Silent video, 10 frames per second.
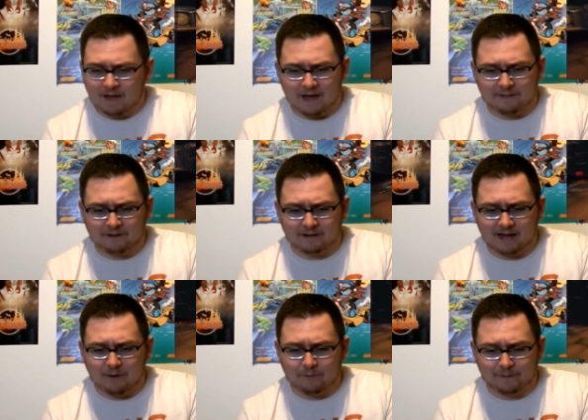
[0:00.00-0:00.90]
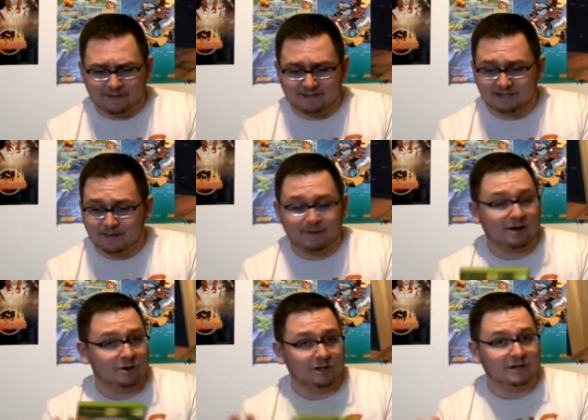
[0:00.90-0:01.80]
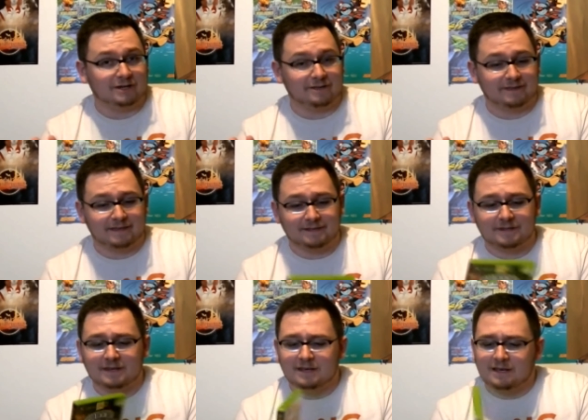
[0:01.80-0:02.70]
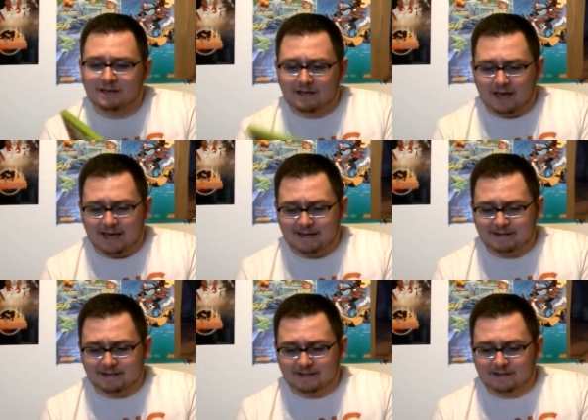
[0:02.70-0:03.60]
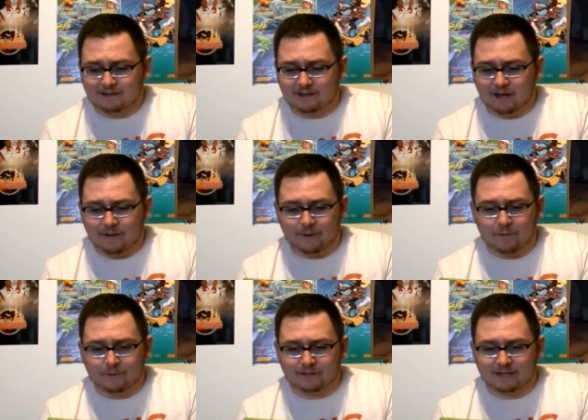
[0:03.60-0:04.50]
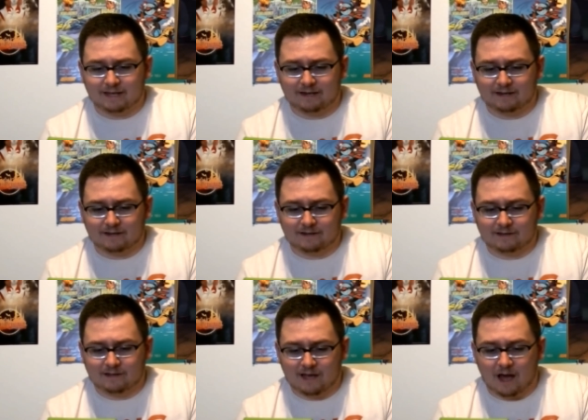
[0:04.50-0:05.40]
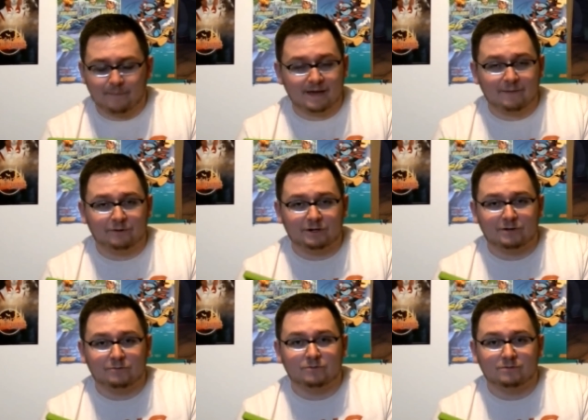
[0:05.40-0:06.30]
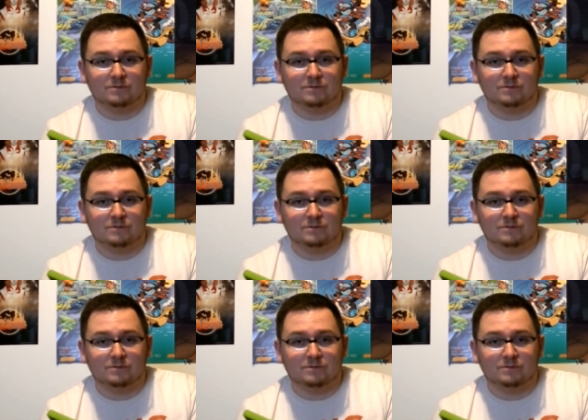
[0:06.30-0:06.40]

I thought uh, I would pick this up. I'd heard a lot of good things, and uh, I'm hoping that uh, I'll be able to do